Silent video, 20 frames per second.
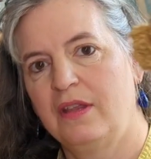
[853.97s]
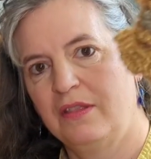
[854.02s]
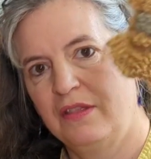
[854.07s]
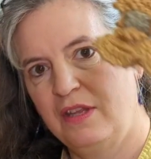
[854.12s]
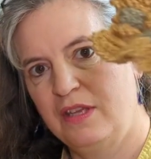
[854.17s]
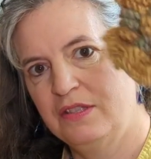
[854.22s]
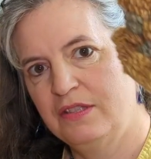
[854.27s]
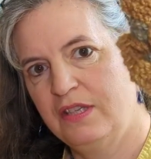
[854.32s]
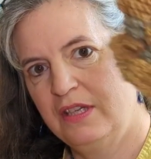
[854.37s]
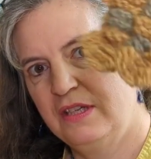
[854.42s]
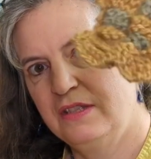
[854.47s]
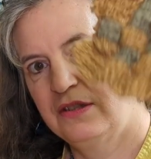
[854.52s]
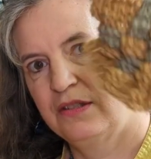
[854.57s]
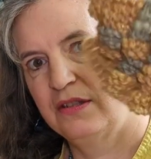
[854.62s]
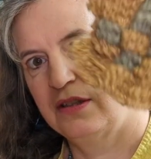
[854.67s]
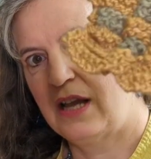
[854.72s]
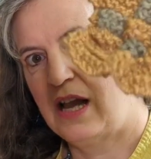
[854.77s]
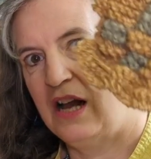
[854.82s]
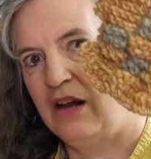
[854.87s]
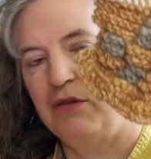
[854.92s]
this is
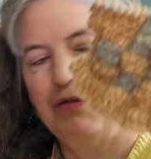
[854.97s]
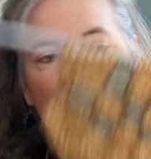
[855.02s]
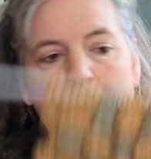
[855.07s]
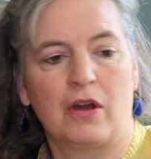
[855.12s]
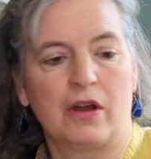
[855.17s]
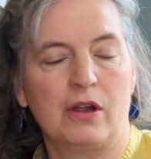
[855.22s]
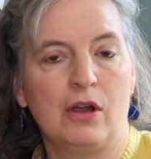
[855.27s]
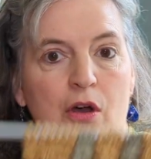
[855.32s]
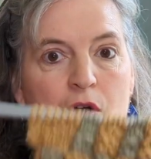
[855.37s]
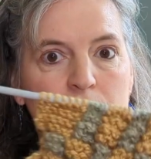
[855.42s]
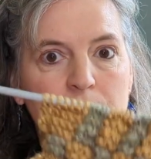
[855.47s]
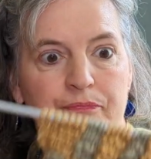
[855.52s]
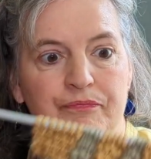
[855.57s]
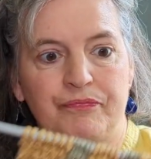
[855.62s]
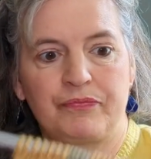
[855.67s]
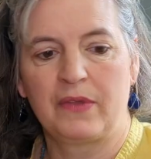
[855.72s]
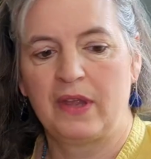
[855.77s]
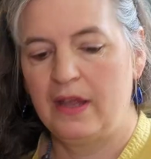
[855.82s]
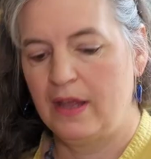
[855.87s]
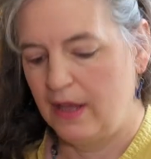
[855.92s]
how far I got.
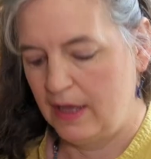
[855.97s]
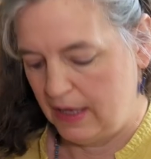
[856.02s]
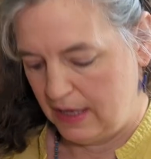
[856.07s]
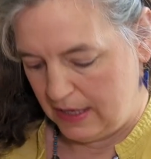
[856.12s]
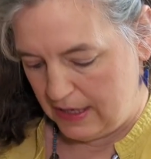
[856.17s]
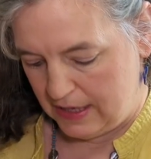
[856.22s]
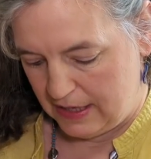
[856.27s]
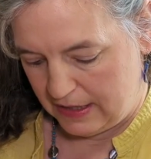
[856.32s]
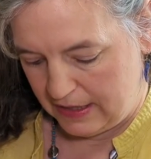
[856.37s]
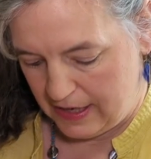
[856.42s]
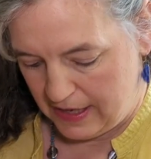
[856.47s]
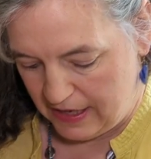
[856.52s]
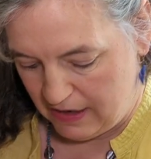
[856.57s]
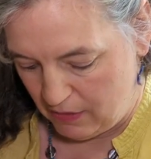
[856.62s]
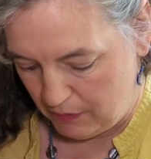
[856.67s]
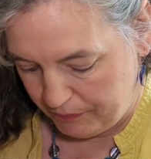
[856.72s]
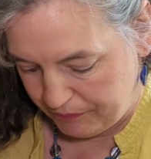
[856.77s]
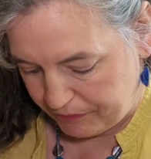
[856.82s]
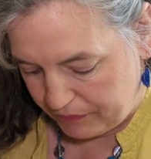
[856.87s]
Now,